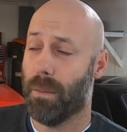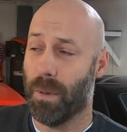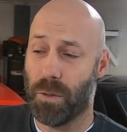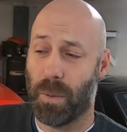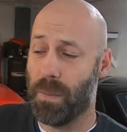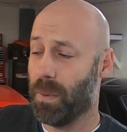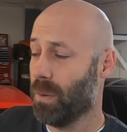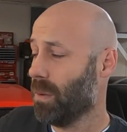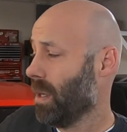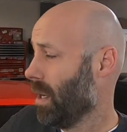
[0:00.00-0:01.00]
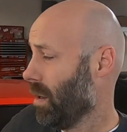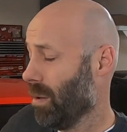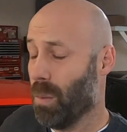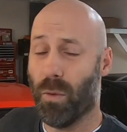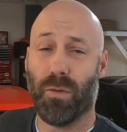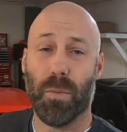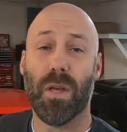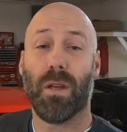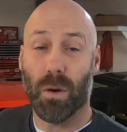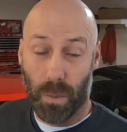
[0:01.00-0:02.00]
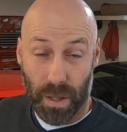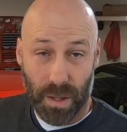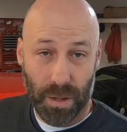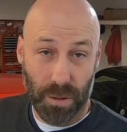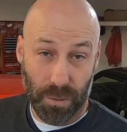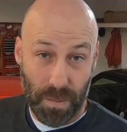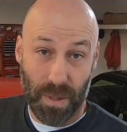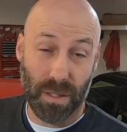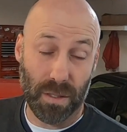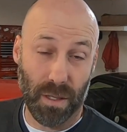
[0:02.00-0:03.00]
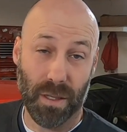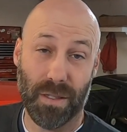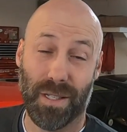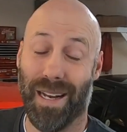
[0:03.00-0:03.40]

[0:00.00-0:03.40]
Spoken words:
Most people are more familiar with the three-piece sterns,